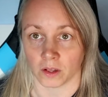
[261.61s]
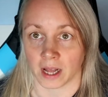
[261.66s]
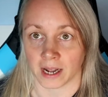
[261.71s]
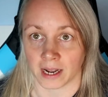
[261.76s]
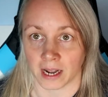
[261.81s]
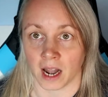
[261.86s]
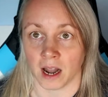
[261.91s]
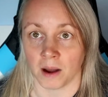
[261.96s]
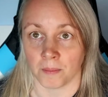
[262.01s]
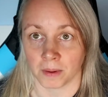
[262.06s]
I
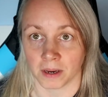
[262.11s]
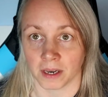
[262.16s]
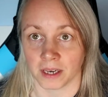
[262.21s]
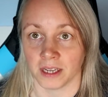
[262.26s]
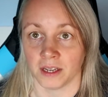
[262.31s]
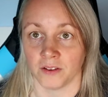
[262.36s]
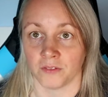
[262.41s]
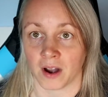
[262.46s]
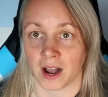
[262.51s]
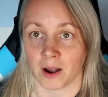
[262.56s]
can't
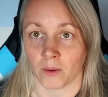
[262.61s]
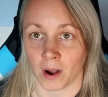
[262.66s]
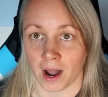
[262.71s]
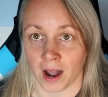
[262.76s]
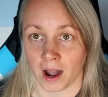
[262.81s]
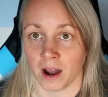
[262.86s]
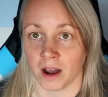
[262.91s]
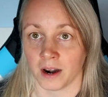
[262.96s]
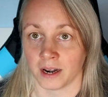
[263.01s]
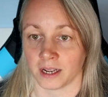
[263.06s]
believe how
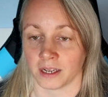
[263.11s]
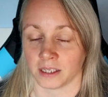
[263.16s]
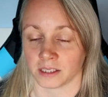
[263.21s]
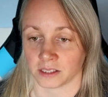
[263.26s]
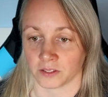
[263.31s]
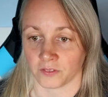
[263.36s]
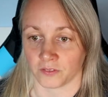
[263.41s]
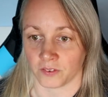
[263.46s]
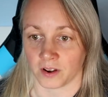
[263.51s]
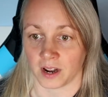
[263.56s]
hard it is
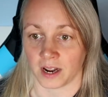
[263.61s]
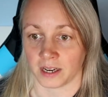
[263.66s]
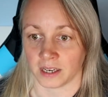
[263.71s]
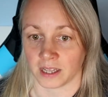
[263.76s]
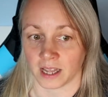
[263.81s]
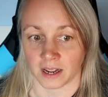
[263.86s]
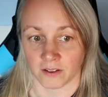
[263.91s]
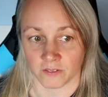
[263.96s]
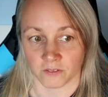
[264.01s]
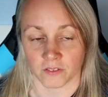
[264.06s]
to find
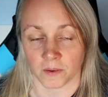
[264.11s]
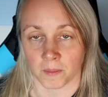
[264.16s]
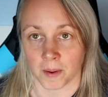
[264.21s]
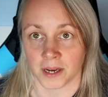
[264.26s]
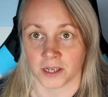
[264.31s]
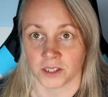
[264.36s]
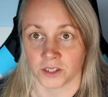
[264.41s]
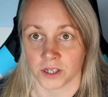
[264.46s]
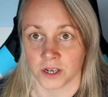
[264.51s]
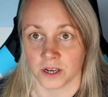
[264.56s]
that
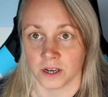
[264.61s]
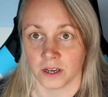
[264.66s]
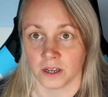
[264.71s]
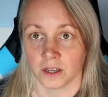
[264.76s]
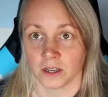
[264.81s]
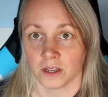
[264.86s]
information.